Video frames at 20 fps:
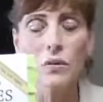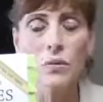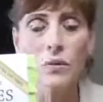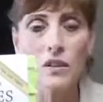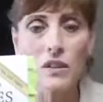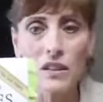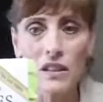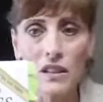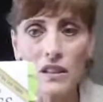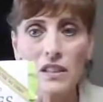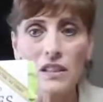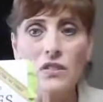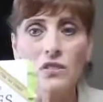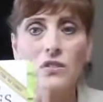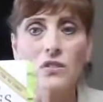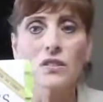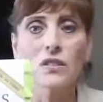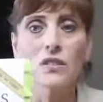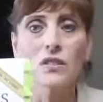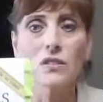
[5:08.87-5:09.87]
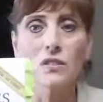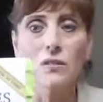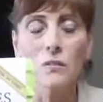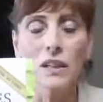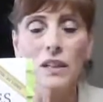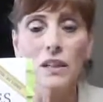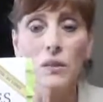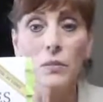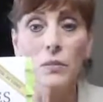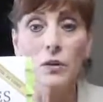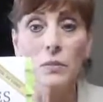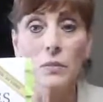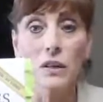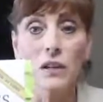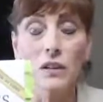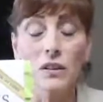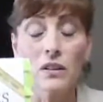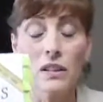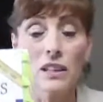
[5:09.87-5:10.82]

What are the things you can do to make it work better?